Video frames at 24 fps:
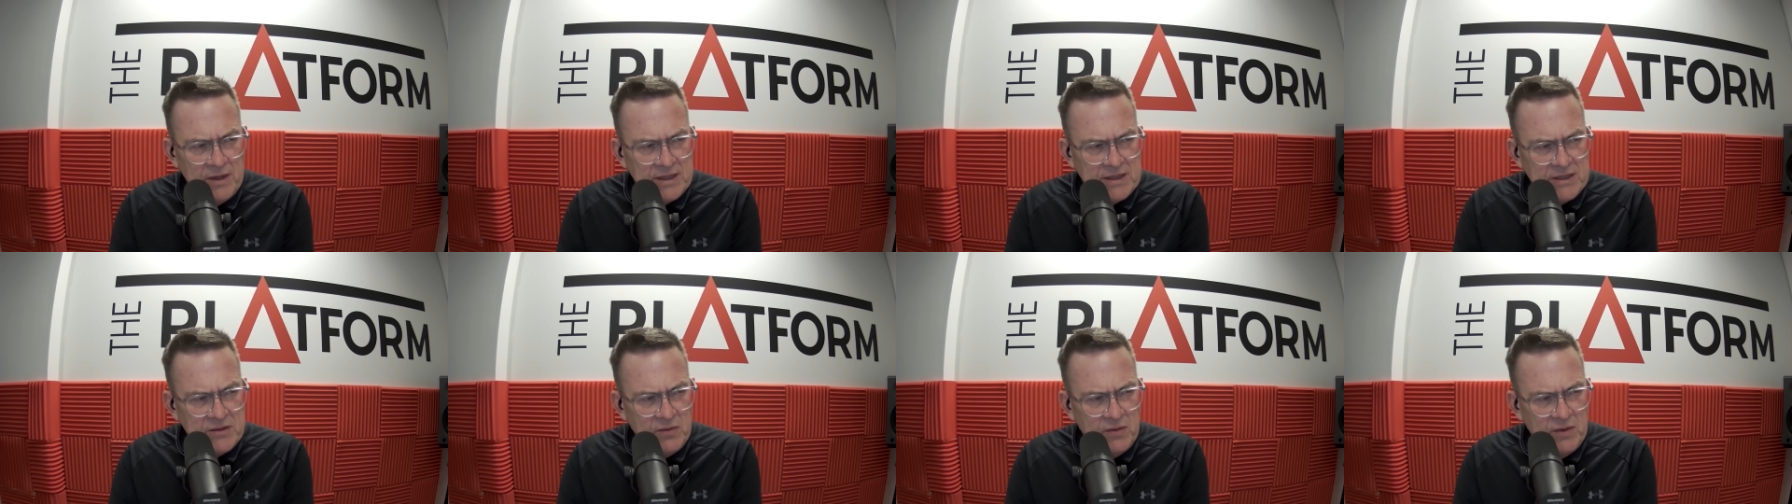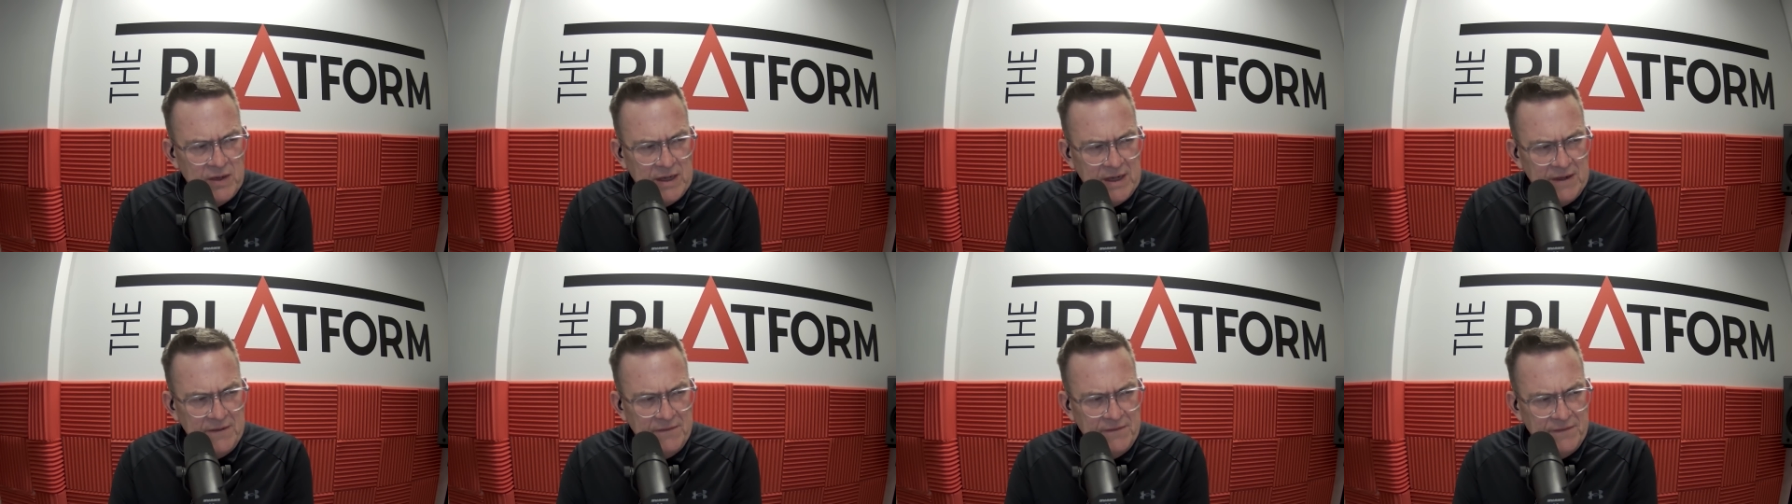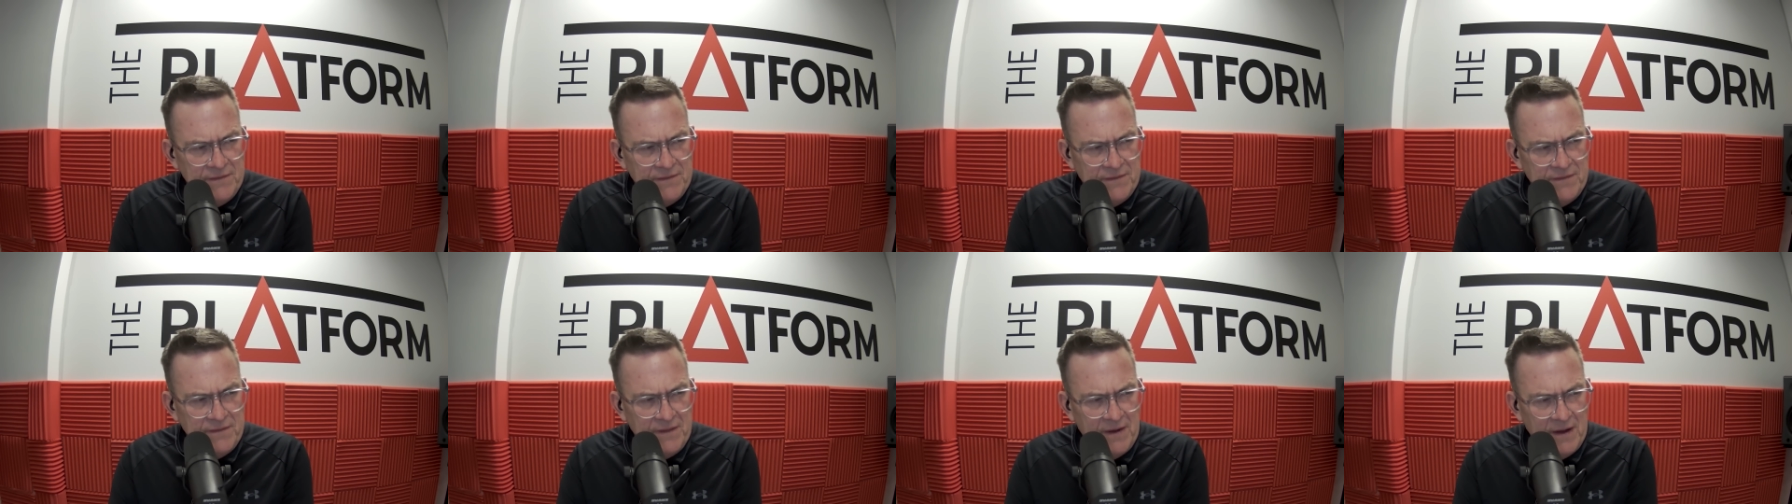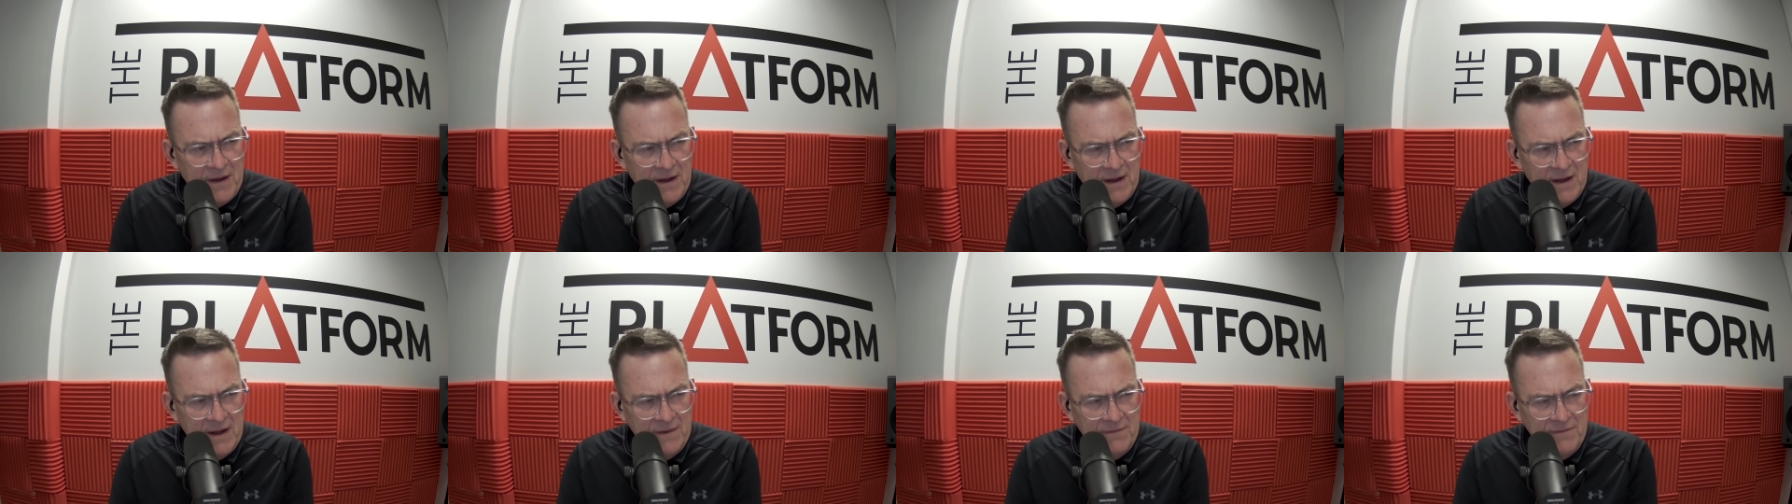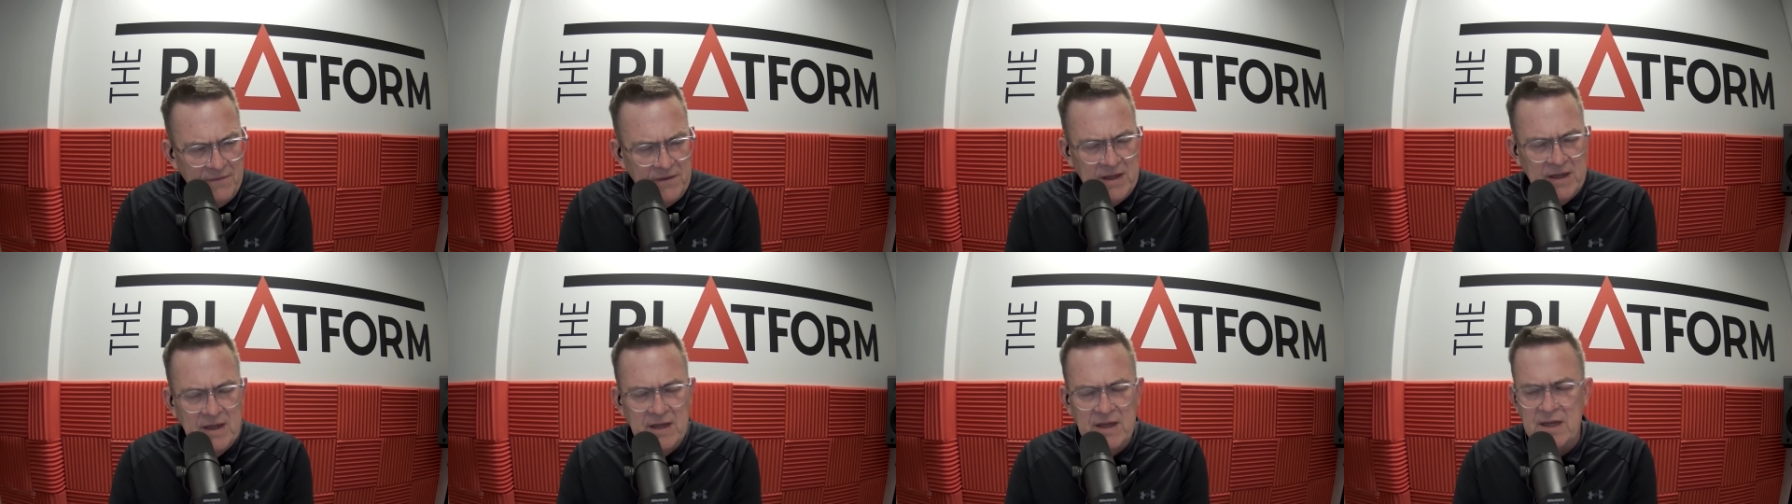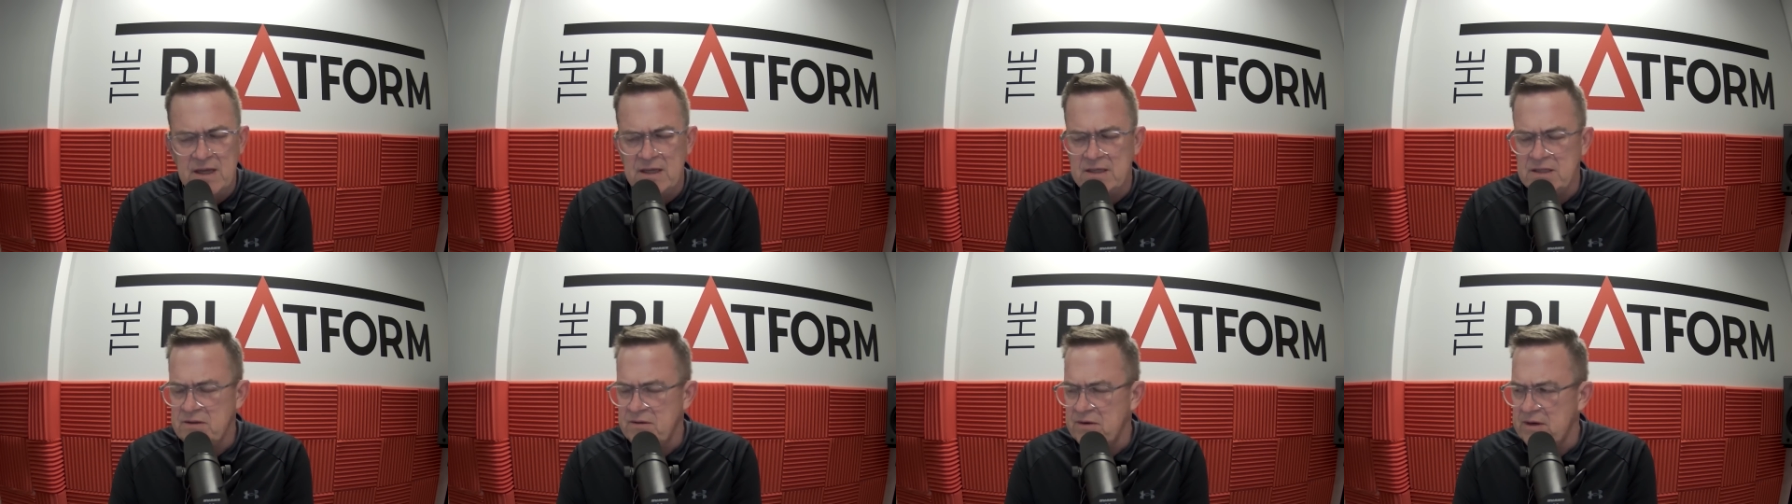a 25 year
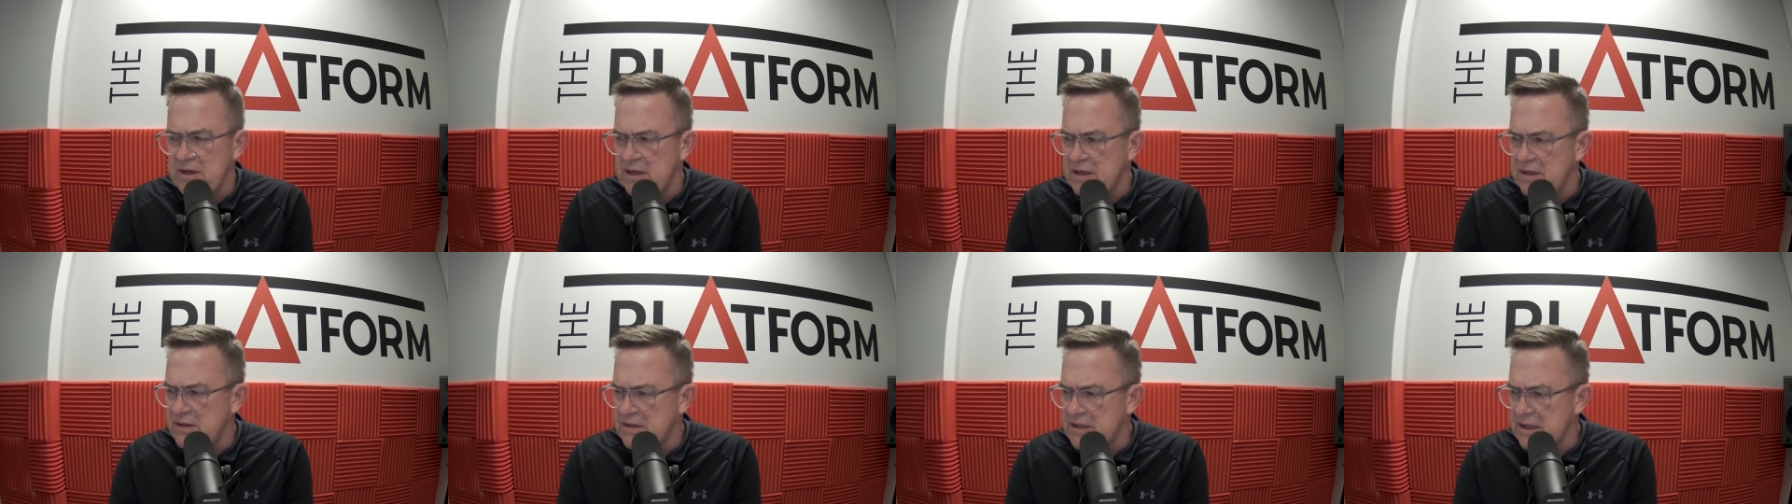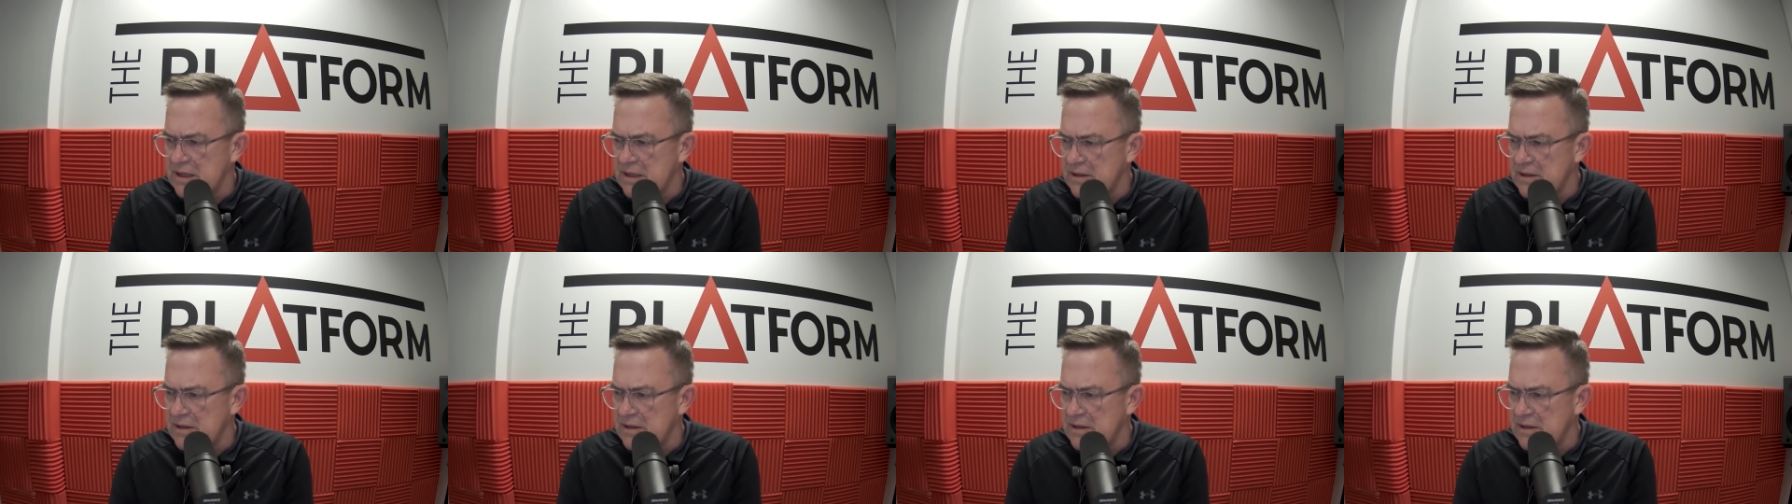history in New